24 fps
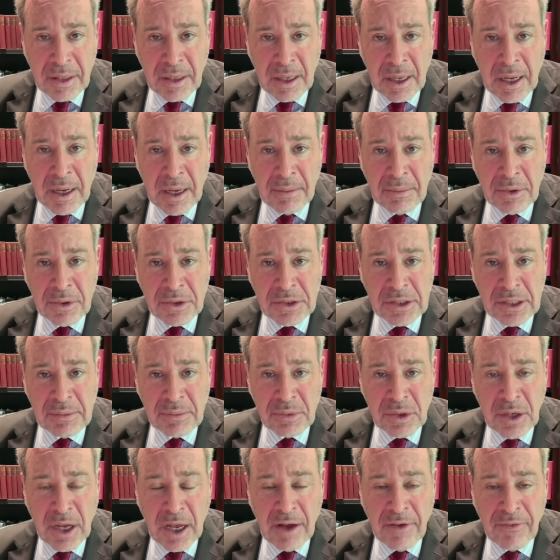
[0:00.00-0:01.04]
who seemed
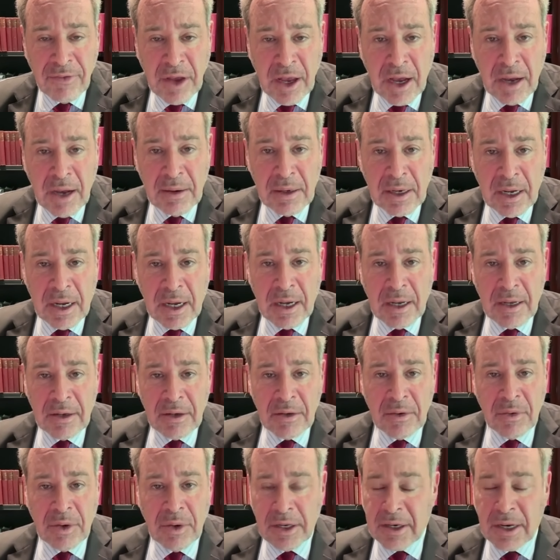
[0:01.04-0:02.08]
to have
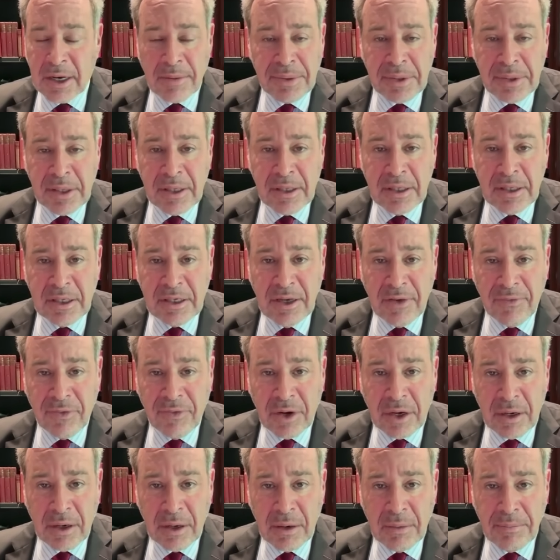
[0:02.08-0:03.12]
who had a completely
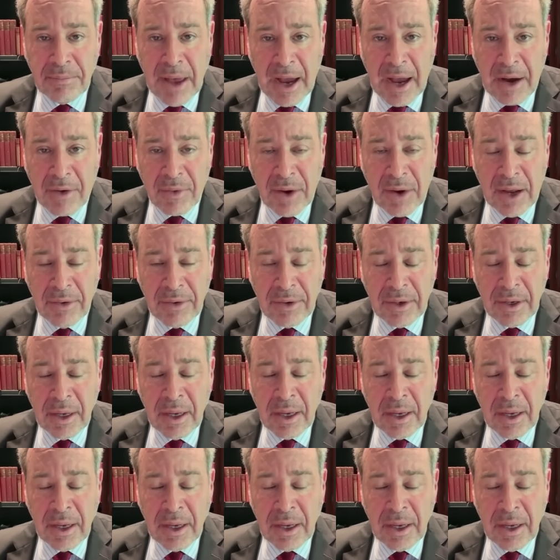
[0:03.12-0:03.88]
different background,